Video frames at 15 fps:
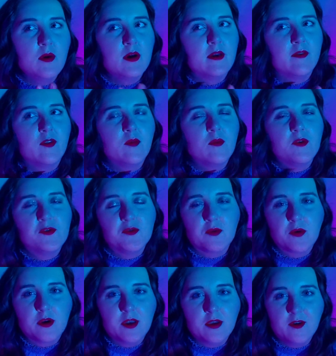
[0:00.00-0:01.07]
but the
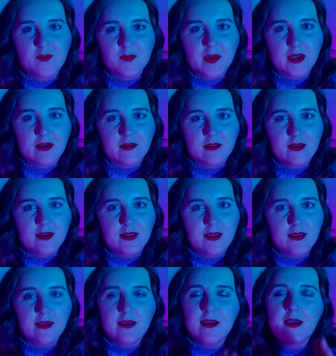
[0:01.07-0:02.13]
majority of my
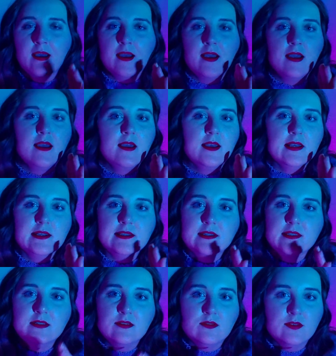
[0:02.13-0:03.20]
cleaning is
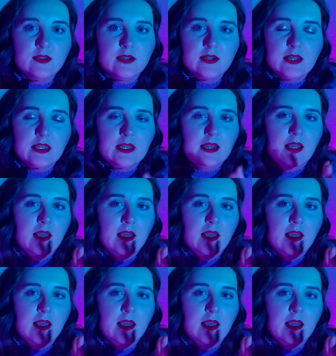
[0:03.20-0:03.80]
still done